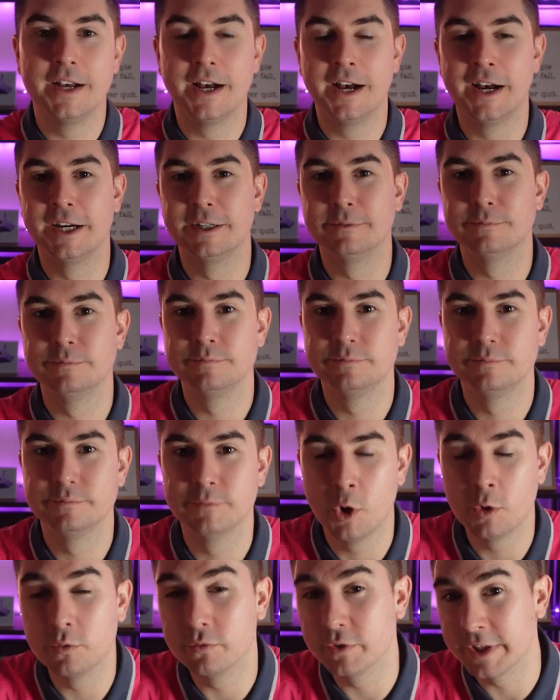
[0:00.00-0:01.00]
um,
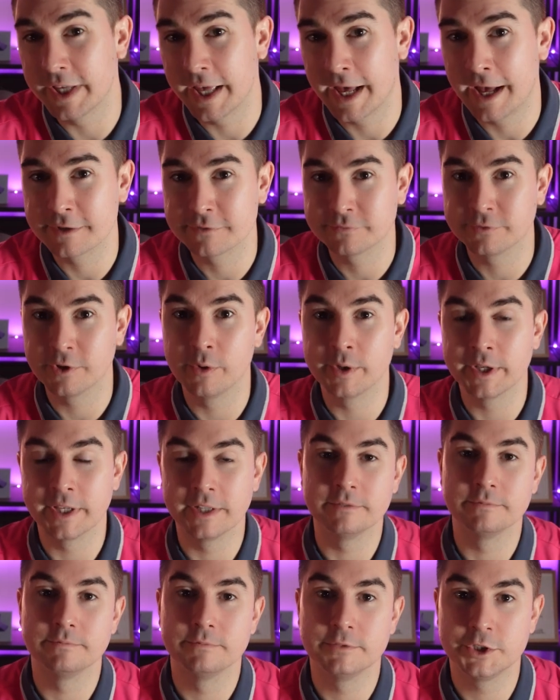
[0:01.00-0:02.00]
hopefully cash flowing
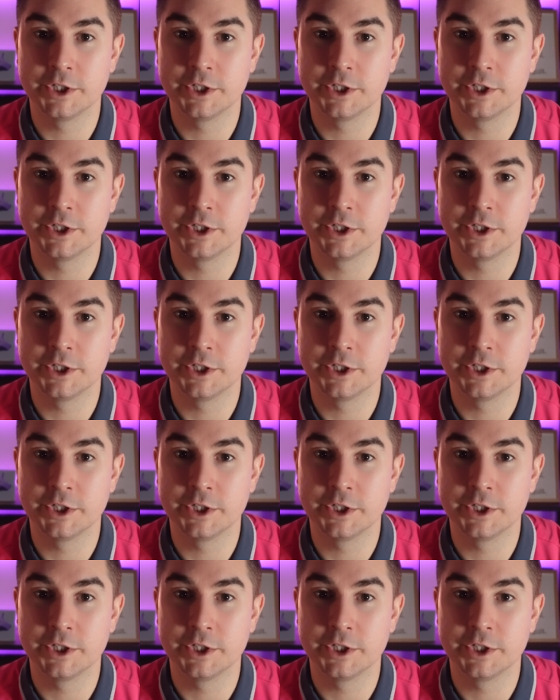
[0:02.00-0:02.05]
and